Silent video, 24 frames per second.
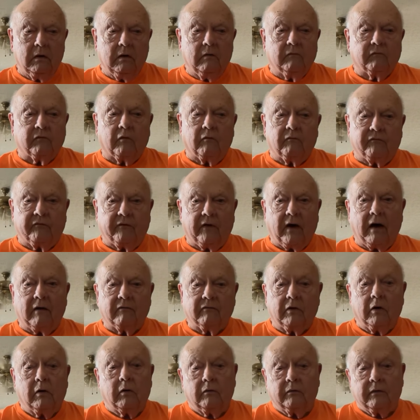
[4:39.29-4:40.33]
from 5
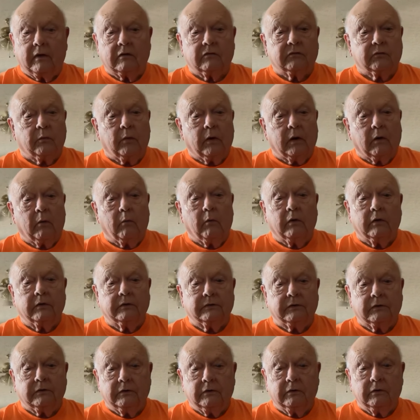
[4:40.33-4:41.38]
on, that's what I wanted
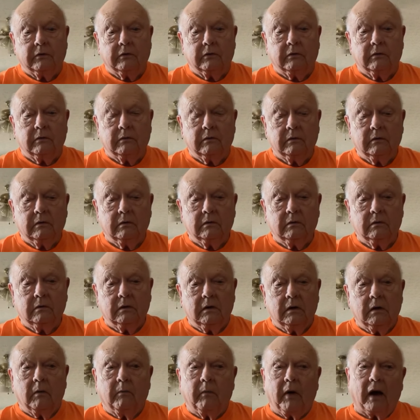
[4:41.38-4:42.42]
to do.
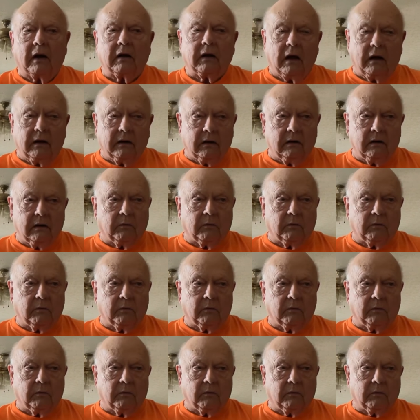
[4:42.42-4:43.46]
I got into
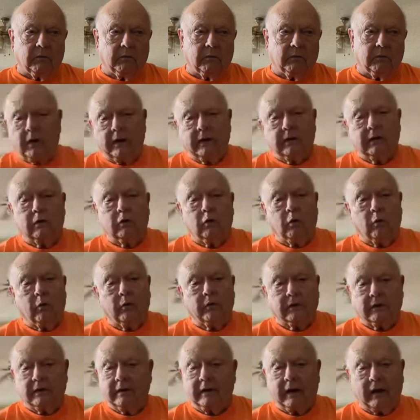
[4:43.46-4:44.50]
music though. I played
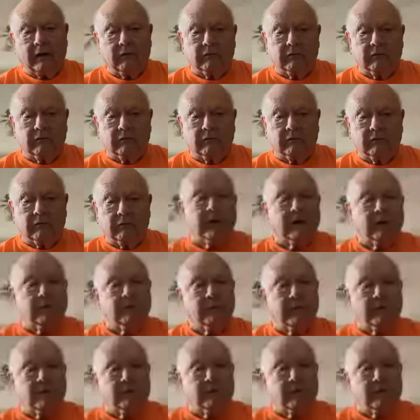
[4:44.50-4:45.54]
accordion. I don't tell many
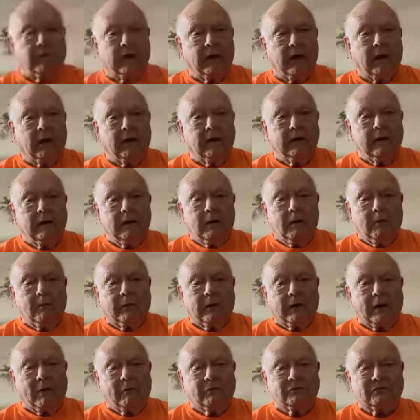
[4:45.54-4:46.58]
people that, but
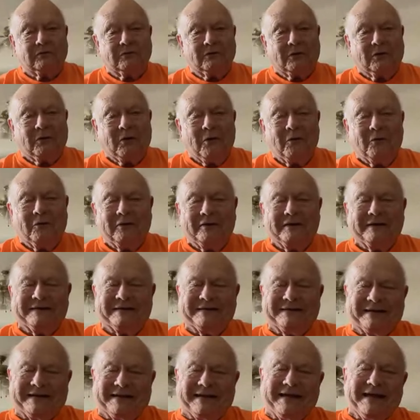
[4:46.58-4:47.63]
I was
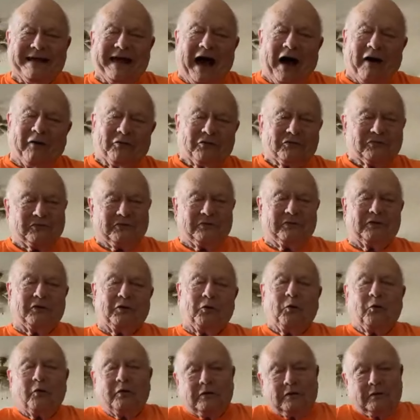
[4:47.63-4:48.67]
I was an
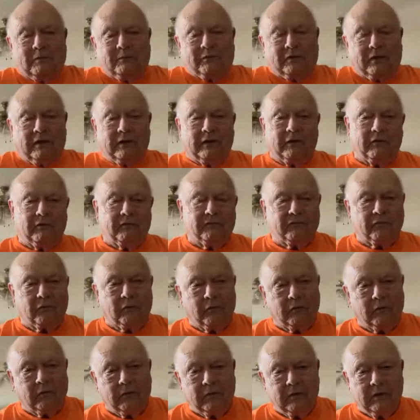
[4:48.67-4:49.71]
accordion player
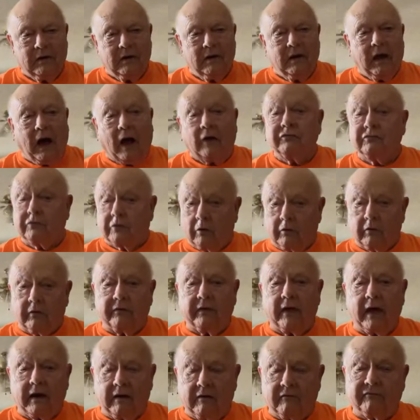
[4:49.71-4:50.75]
I started
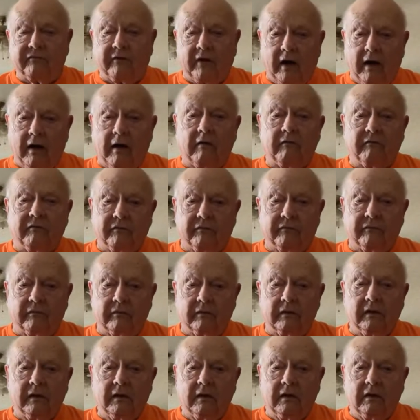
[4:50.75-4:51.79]
that at 5.
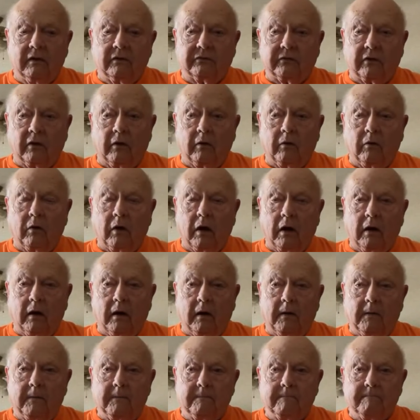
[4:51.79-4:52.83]

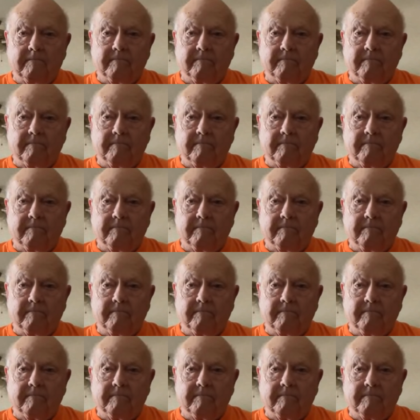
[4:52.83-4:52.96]
So,